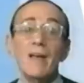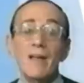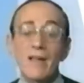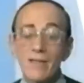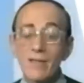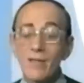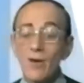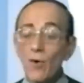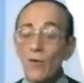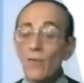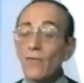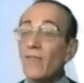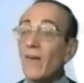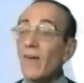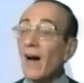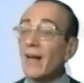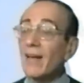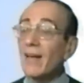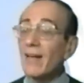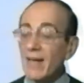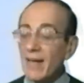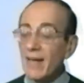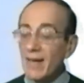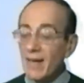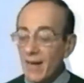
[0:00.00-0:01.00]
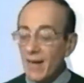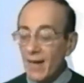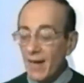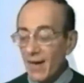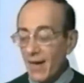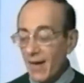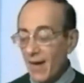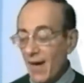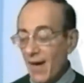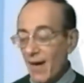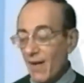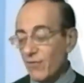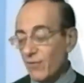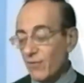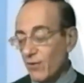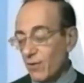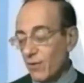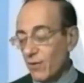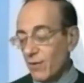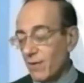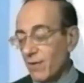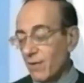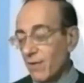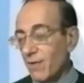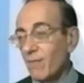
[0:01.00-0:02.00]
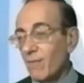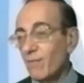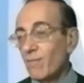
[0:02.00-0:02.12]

So finally, after